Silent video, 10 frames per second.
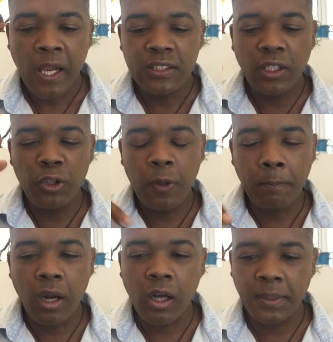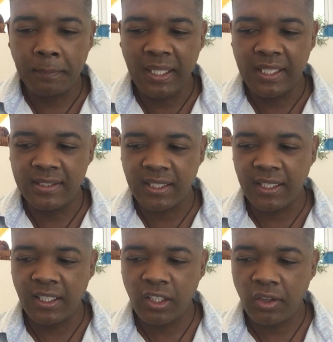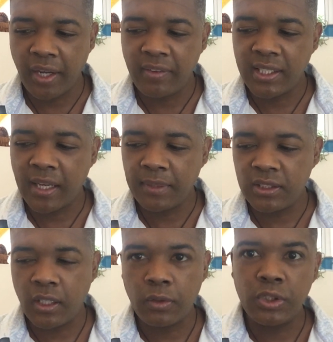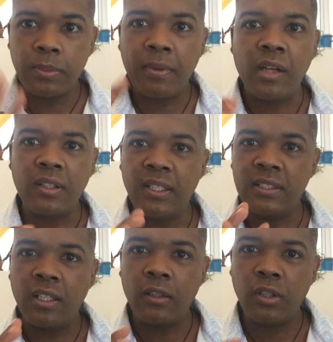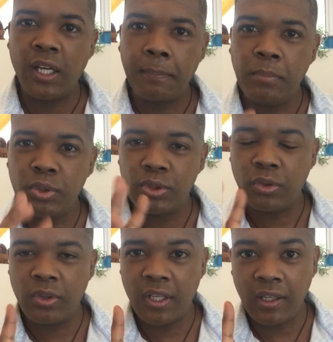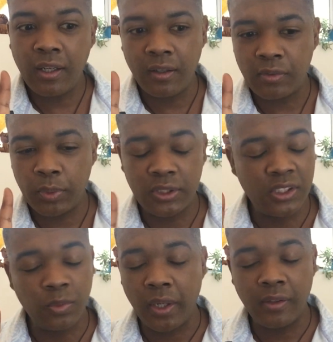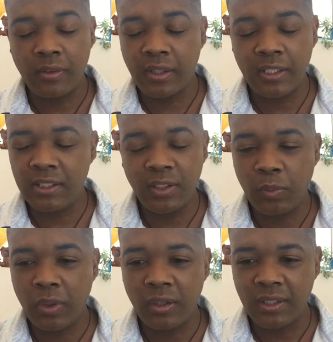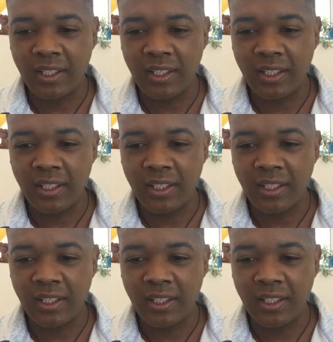So you plant beans, and, you know, every time they start to sprout and they start to like push through the earth, which is one of the things in the world